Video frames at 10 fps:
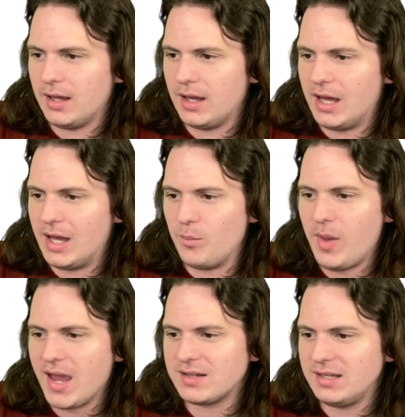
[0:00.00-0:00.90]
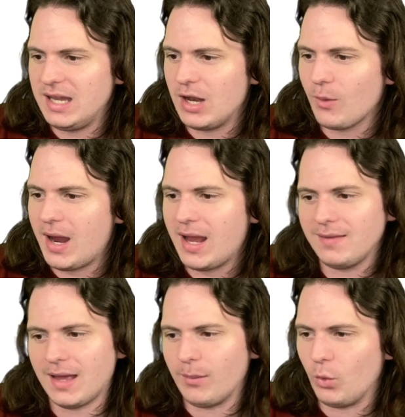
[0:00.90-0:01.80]
Uh, back to
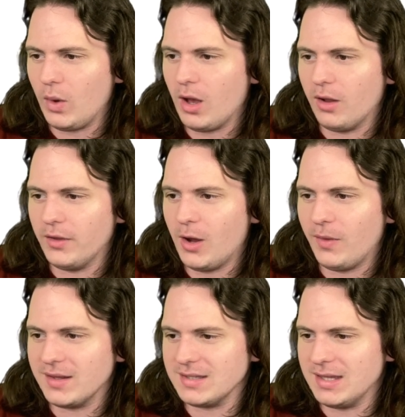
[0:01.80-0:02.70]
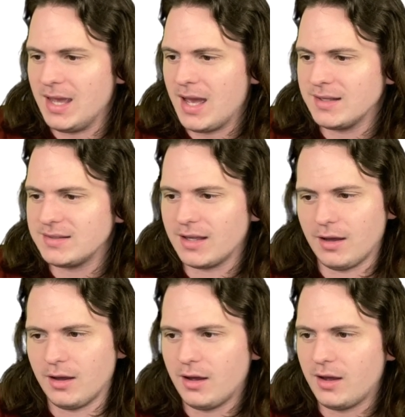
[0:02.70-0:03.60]
Nidoran. I mean, we all know that's a yes.
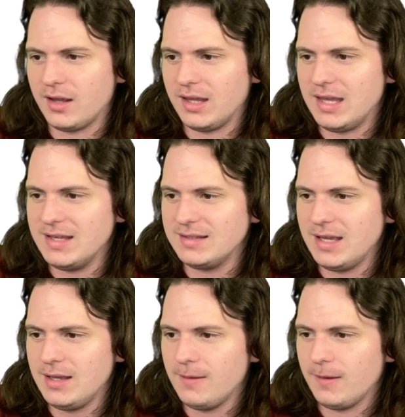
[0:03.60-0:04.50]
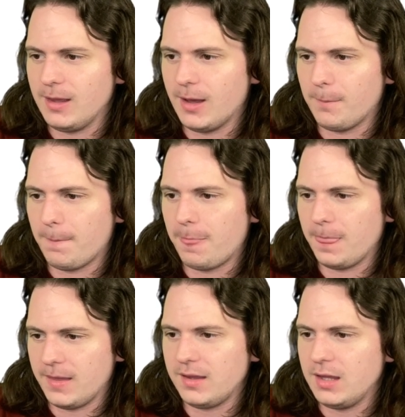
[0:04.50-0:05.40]
Uh-huh. Easy. Yep.
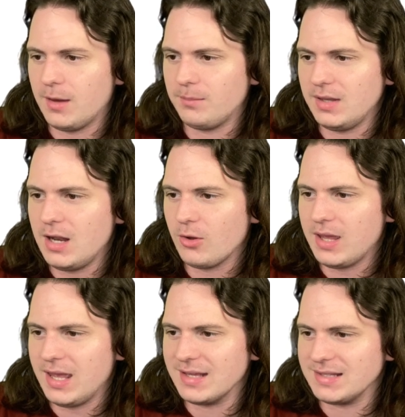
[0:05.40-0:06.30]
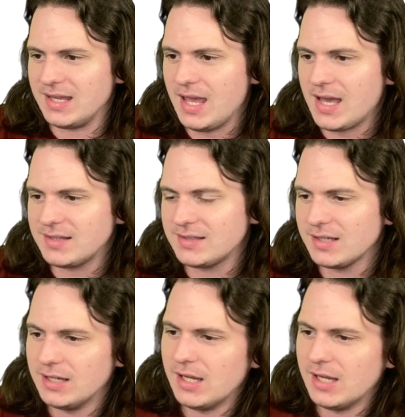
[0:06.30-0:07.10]
Yep. Nidoking is a yes.